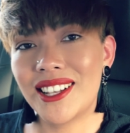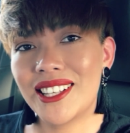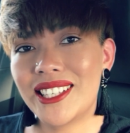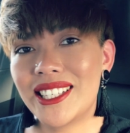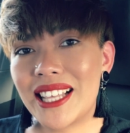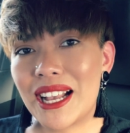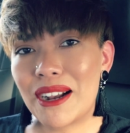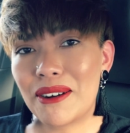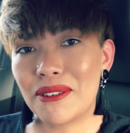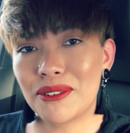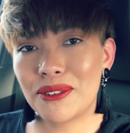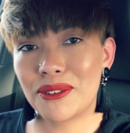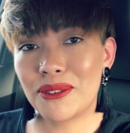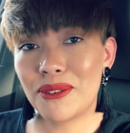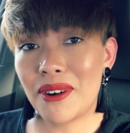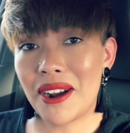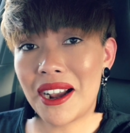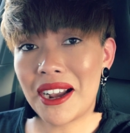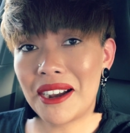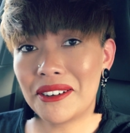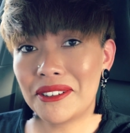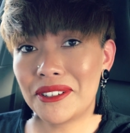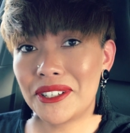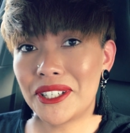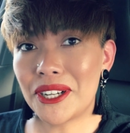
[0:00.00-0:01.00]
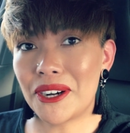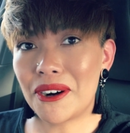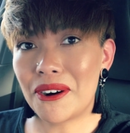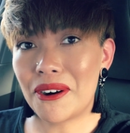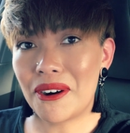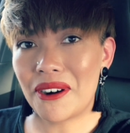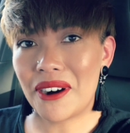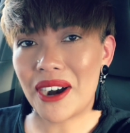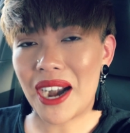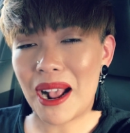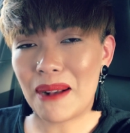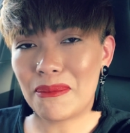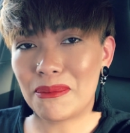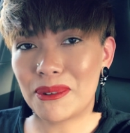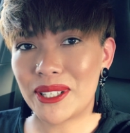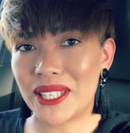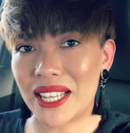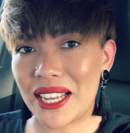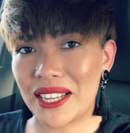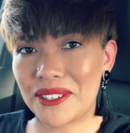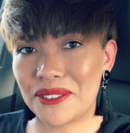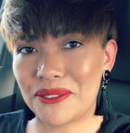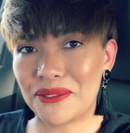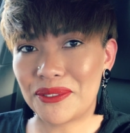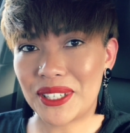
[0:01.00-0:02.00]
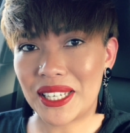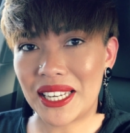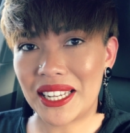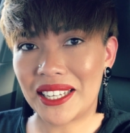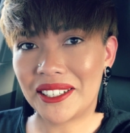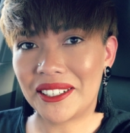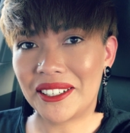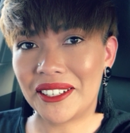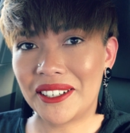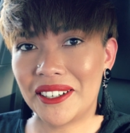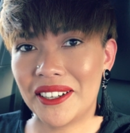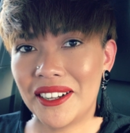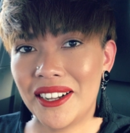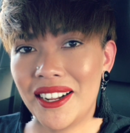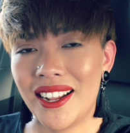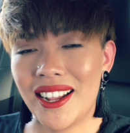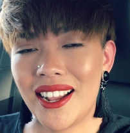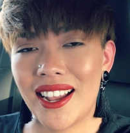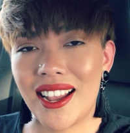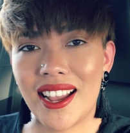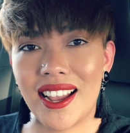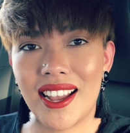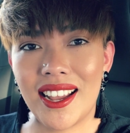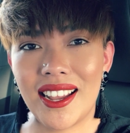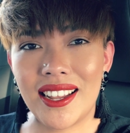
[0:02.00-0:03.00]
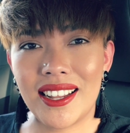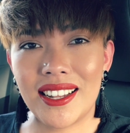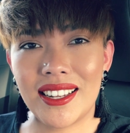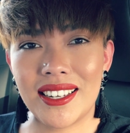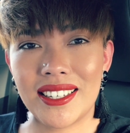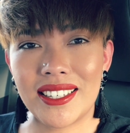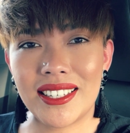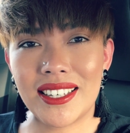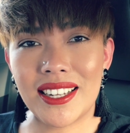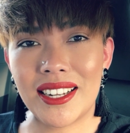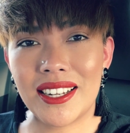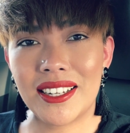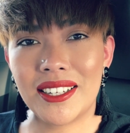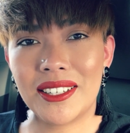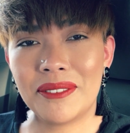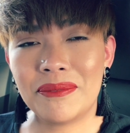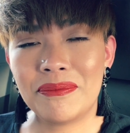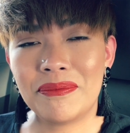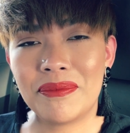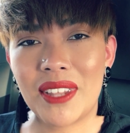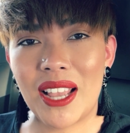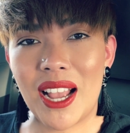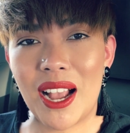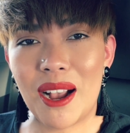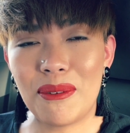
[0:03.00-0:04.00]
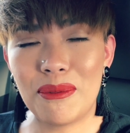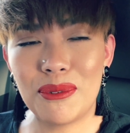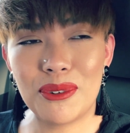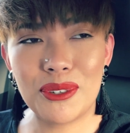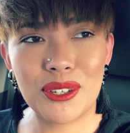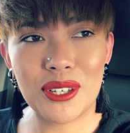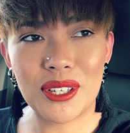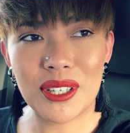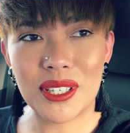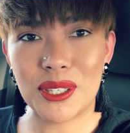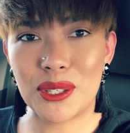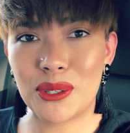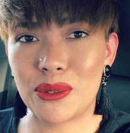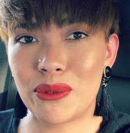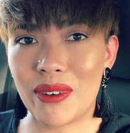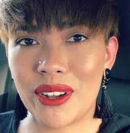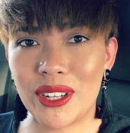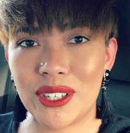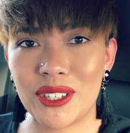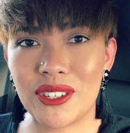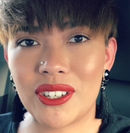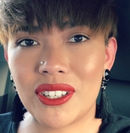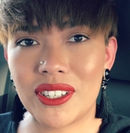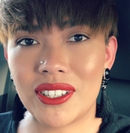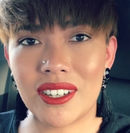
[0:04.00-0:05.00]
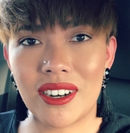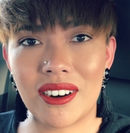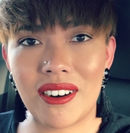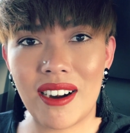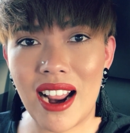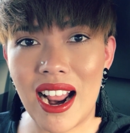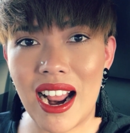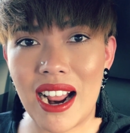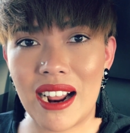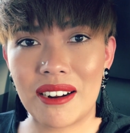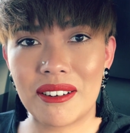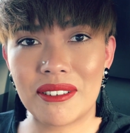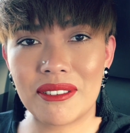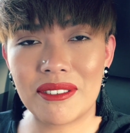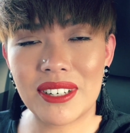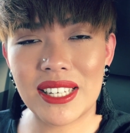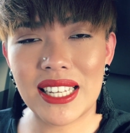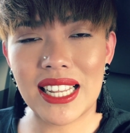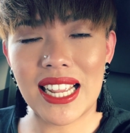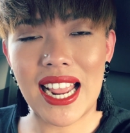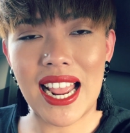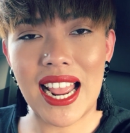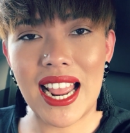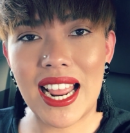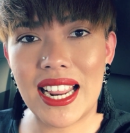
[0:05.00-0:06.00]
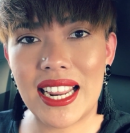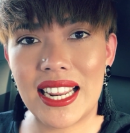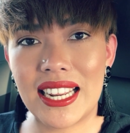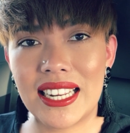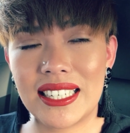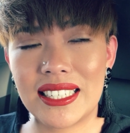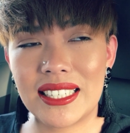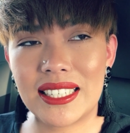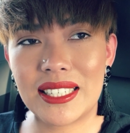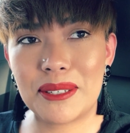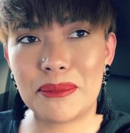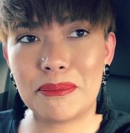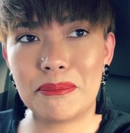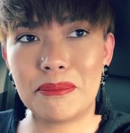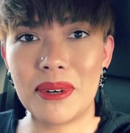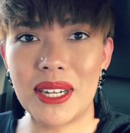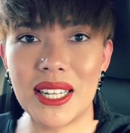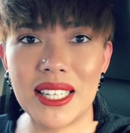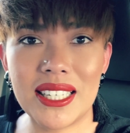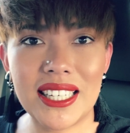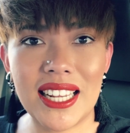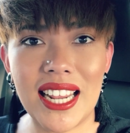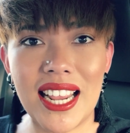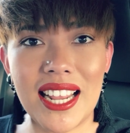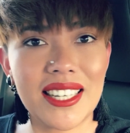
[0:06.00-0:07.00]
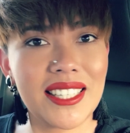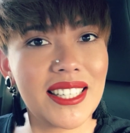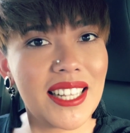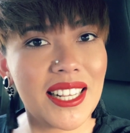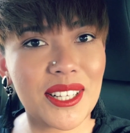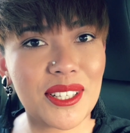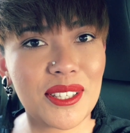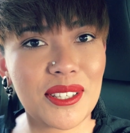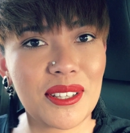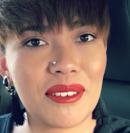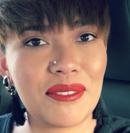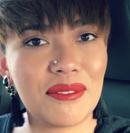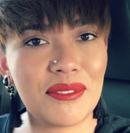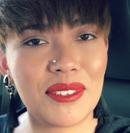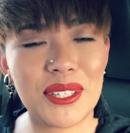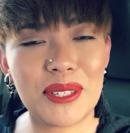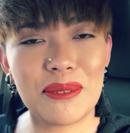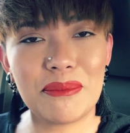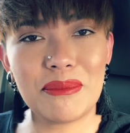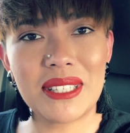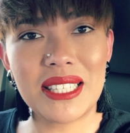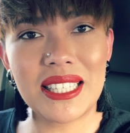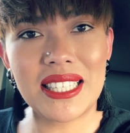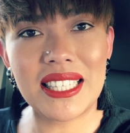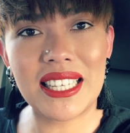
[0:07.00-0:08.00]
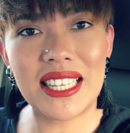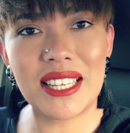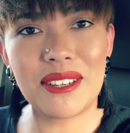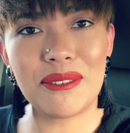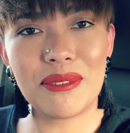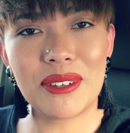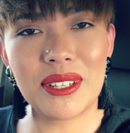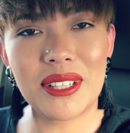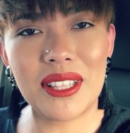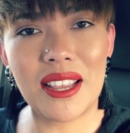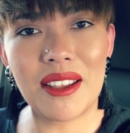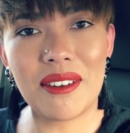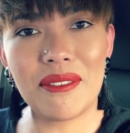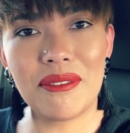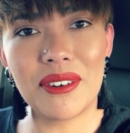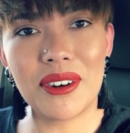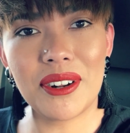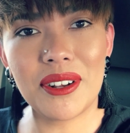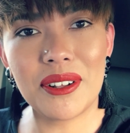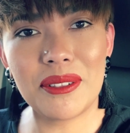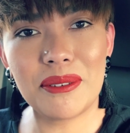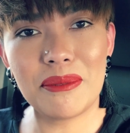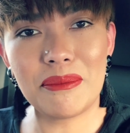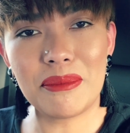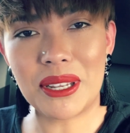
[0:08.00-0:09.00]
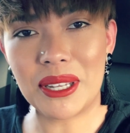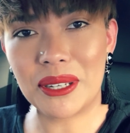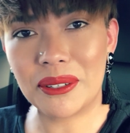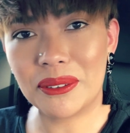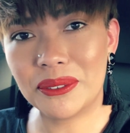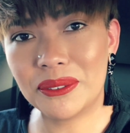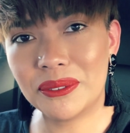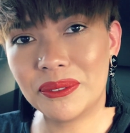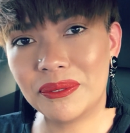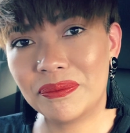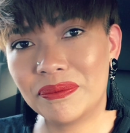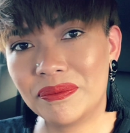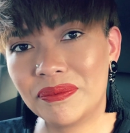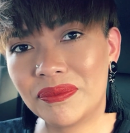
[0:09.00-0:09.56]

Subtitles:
sauerkraut, or apple cider vinegar, and I would just switch it around, but yeah, take some vitamin C with every other meal.